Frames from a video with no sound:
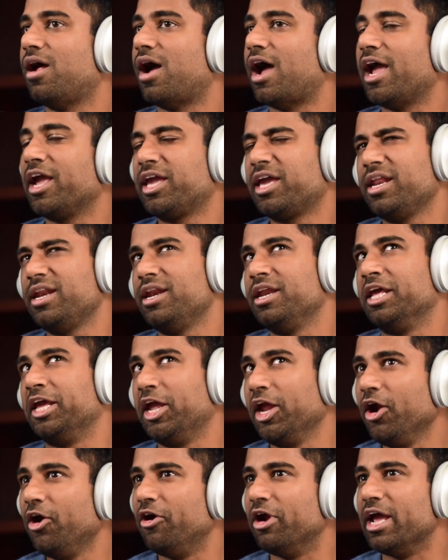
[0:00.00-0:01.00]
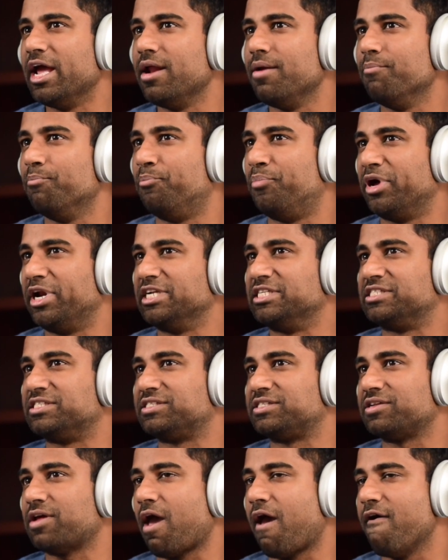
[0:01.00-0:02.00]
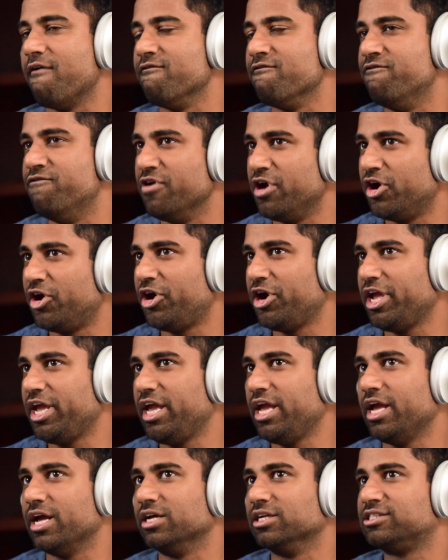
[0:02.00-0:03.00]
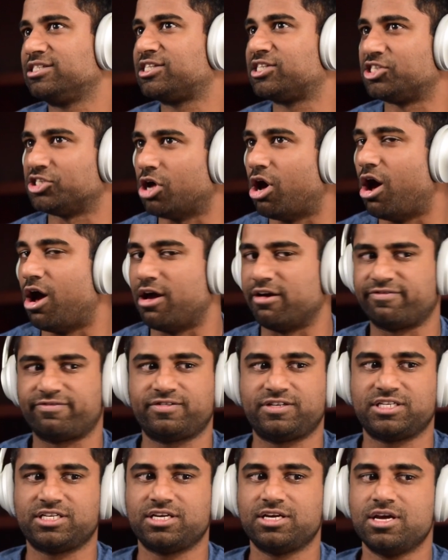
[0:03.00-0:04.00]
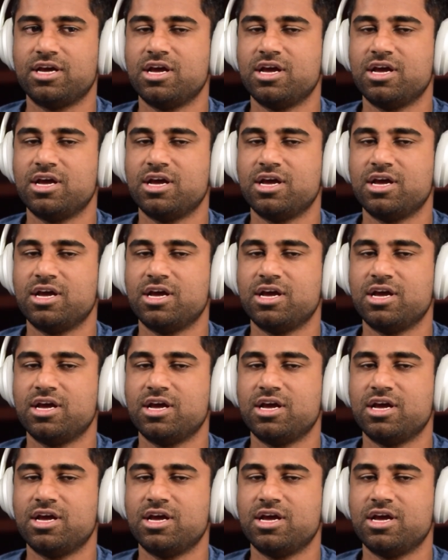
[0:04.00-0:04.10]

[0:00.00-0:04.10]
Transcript: I can hear it, but it's very soft.